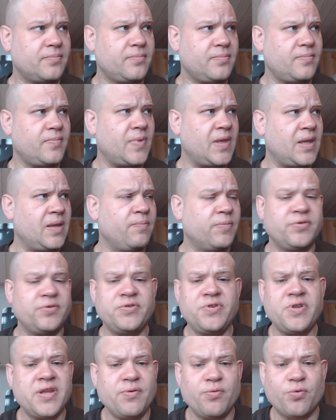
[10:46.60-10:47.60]
But there's
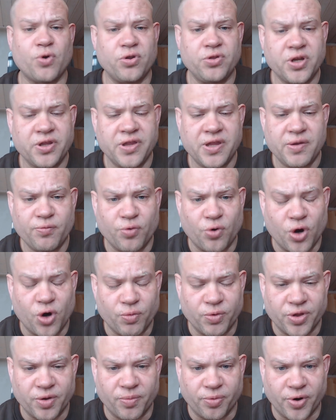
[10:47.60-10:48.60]
nothing wrong with the
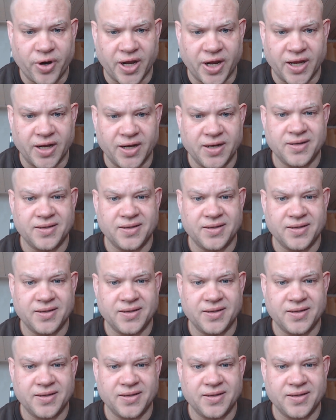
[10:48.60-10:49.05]
brain.